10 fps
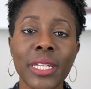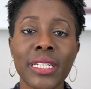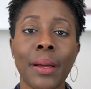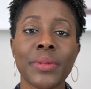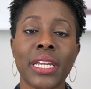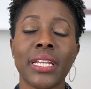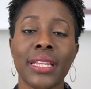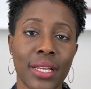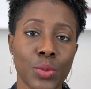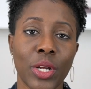be adopted,
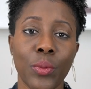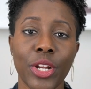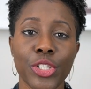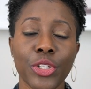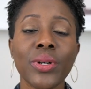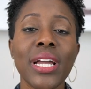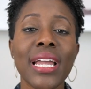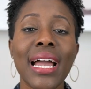and that's what I want to do.